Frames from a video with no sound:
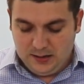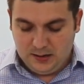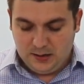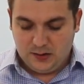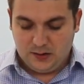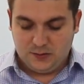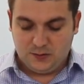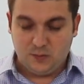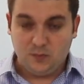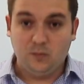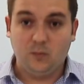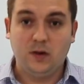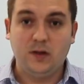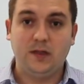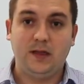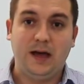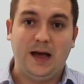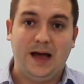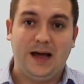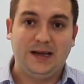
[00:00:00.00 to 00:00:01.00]
Because
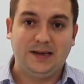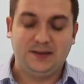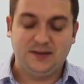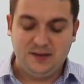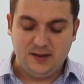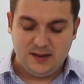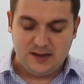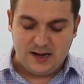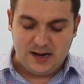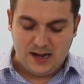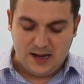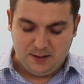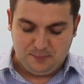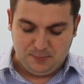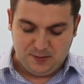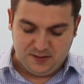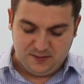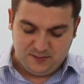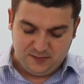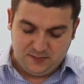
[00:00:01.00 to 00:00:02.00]
when the accident
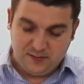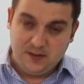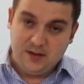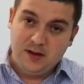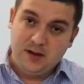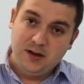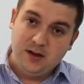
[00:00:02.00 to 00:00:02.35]
happens,